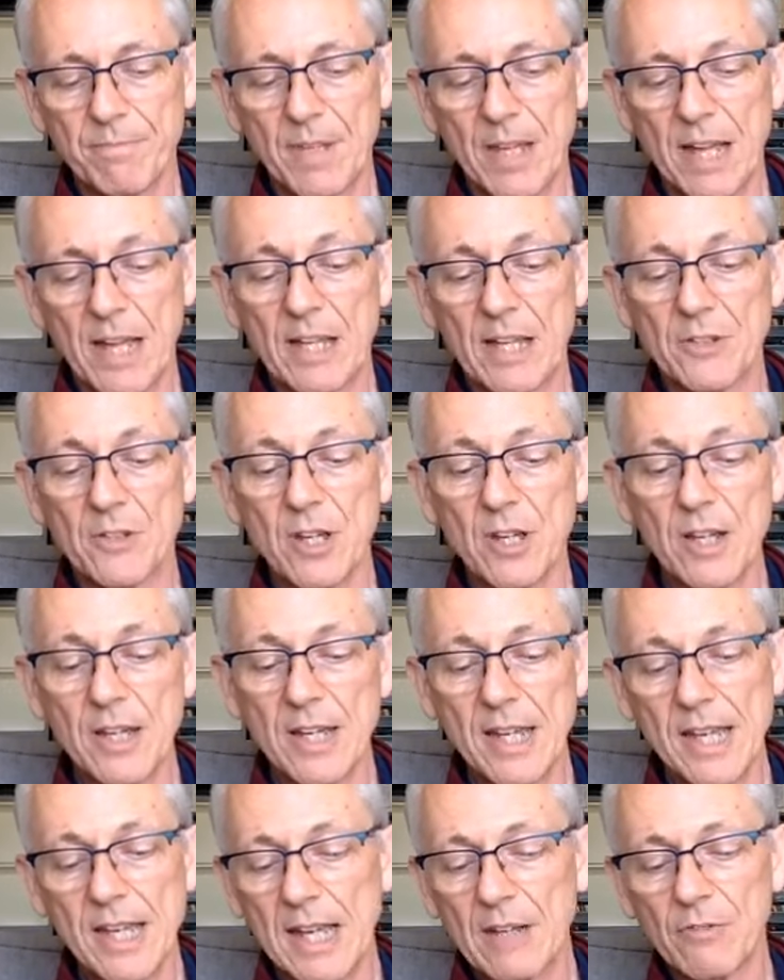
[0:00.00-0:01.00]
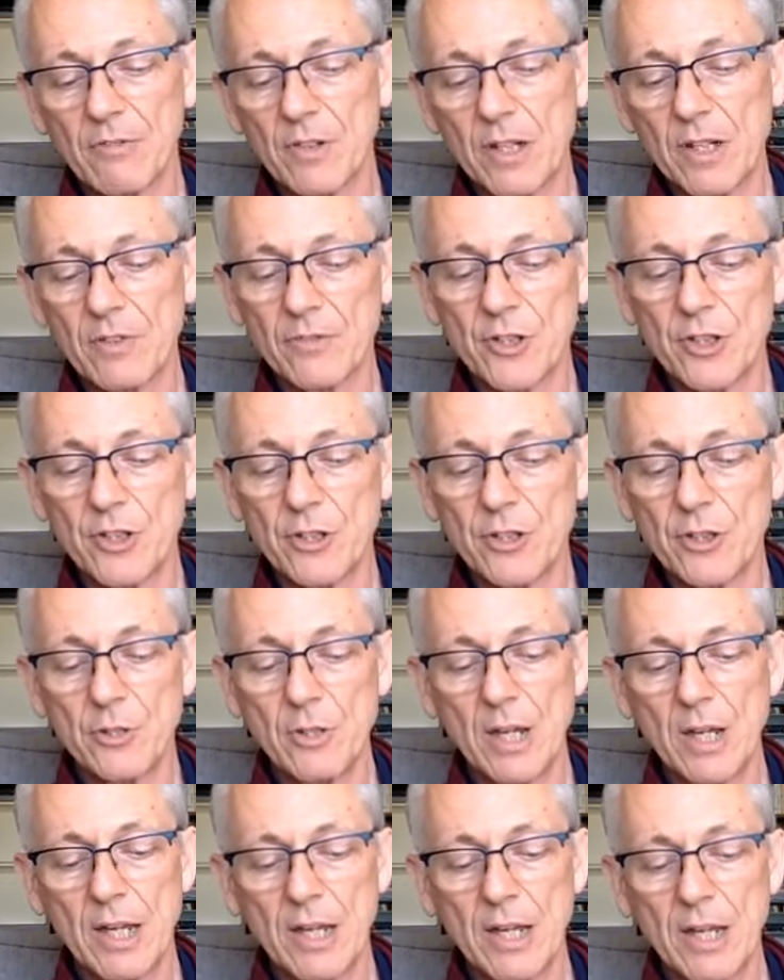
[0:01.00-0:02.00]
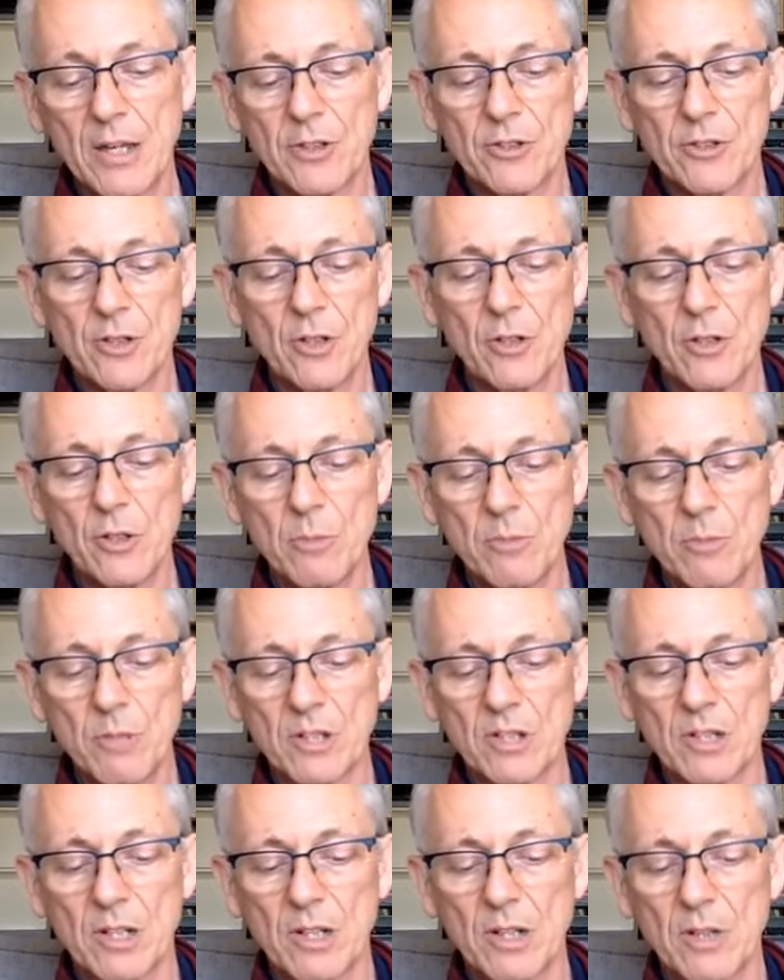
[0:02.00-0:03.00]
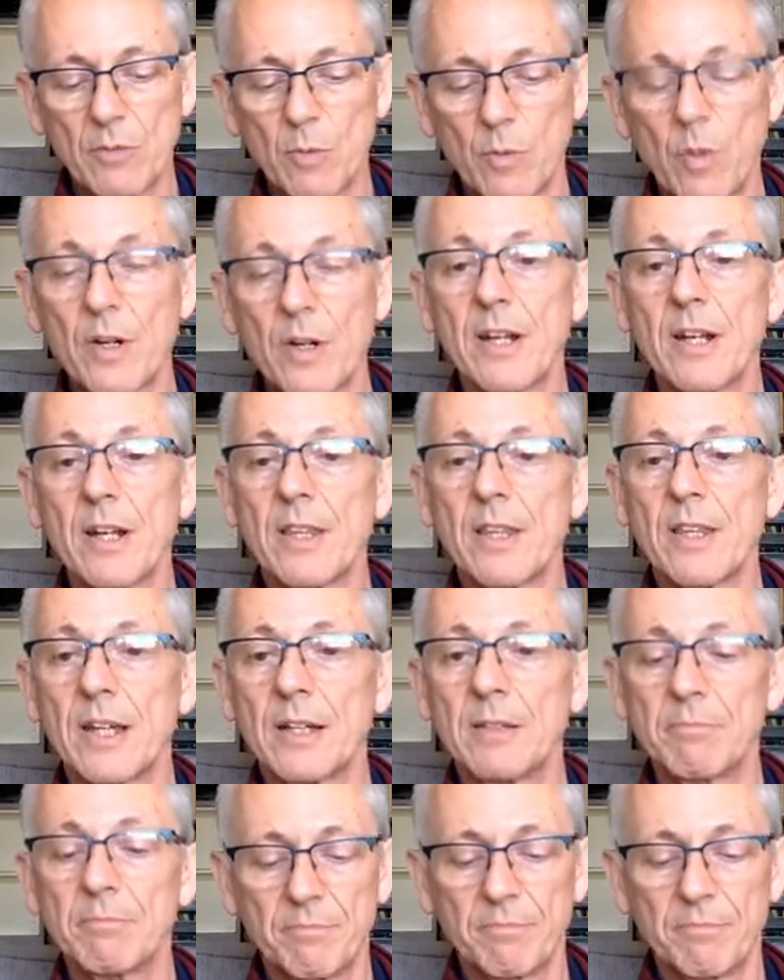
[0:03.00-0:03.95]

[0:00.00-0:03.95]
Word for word: As I have loved you, so you must love one another.